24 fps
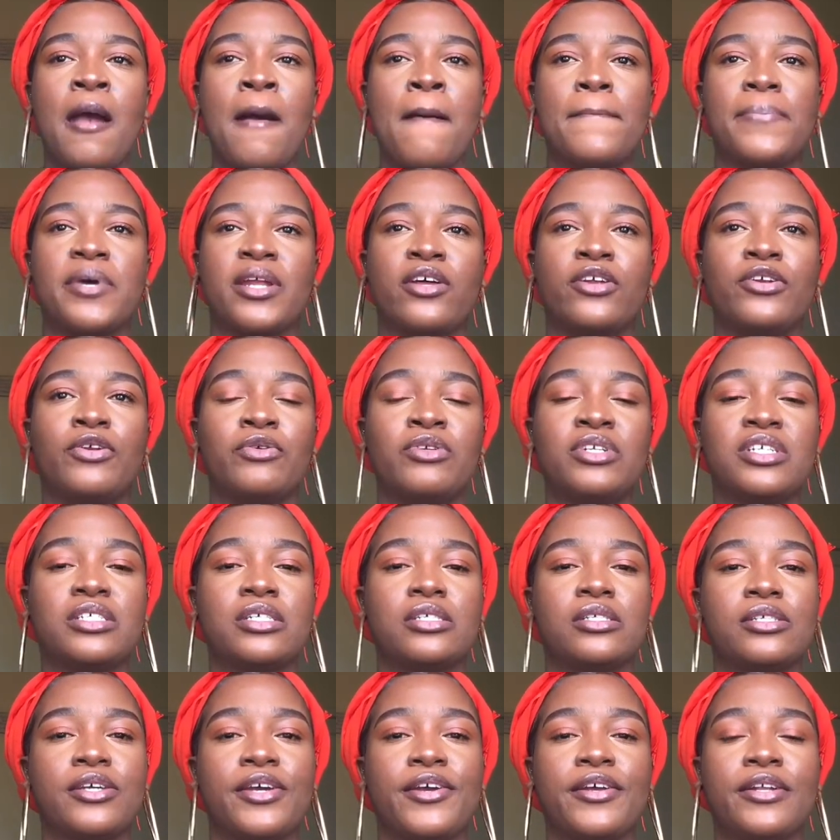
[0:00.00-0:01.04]
but I don't
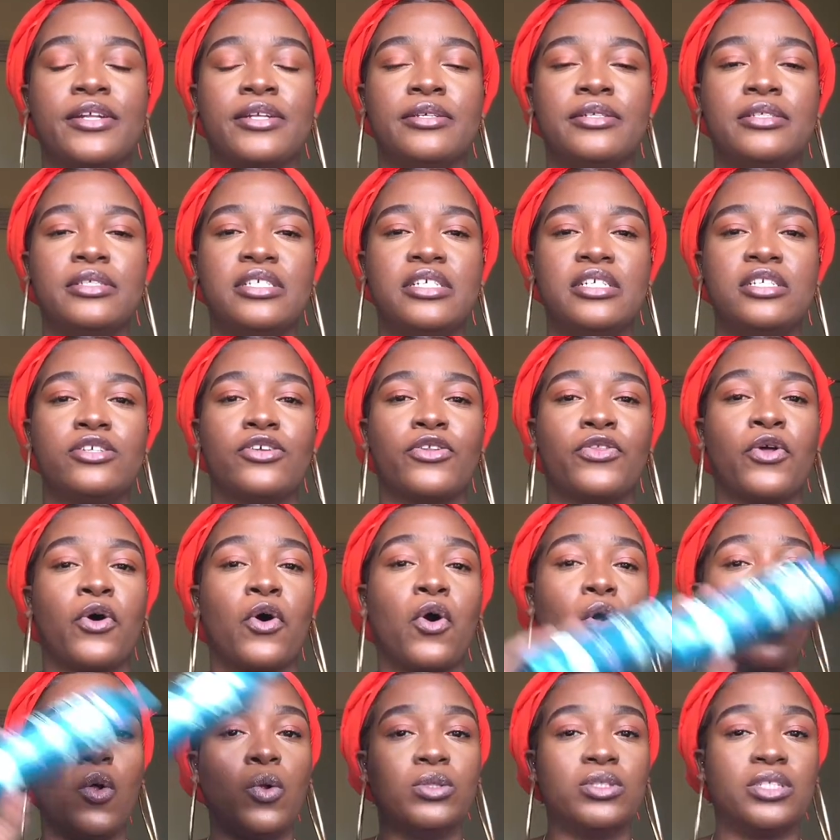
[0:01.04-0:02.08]
necessarily need the
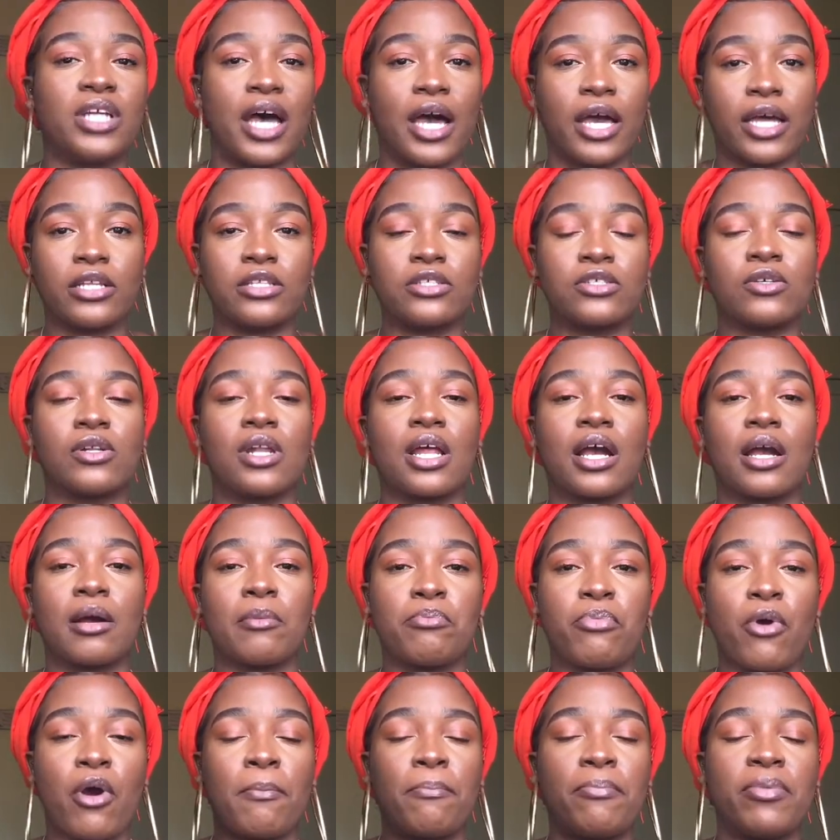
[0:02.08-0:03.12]
whole 9, so like a
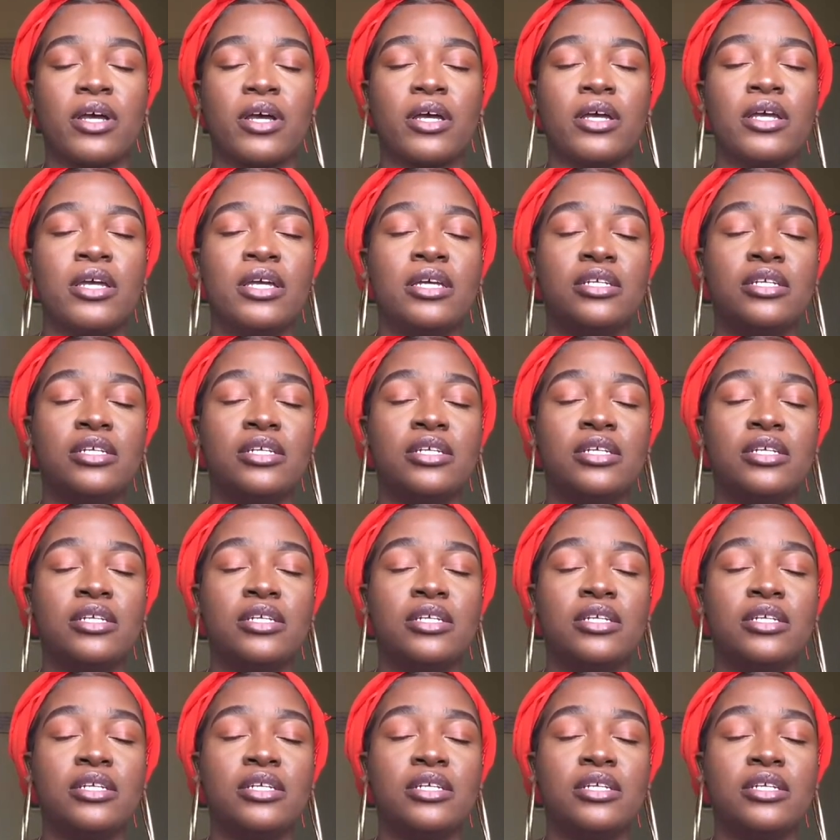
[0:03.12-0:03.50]
proper